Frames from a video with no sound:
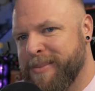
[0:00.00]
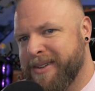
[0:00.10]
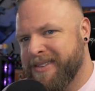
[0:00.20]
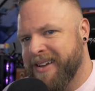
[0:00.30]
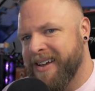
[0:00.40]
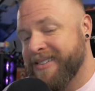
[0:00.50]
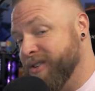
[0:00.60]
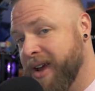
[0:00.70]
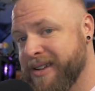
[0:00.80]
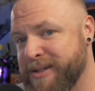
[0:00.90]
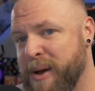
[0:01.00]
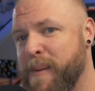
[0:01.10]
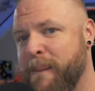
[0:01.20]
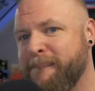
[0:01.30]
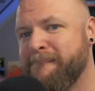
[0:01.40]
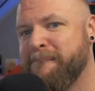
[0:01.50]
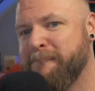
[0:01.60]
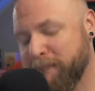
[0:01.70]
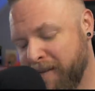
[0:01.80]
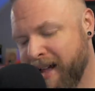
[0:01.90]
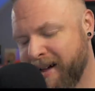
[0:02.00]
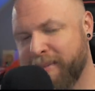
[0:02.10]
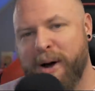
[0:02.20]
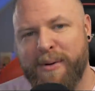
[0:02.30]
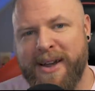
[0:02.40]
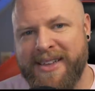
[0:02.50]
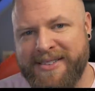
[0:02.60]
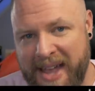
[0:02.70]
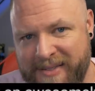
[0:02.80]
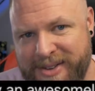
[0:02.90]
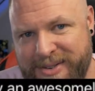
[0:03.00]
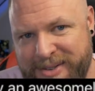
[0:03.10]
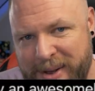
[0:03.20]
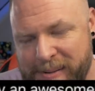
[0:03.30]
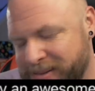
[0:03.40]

but as you guys know, I'm already a savage, so.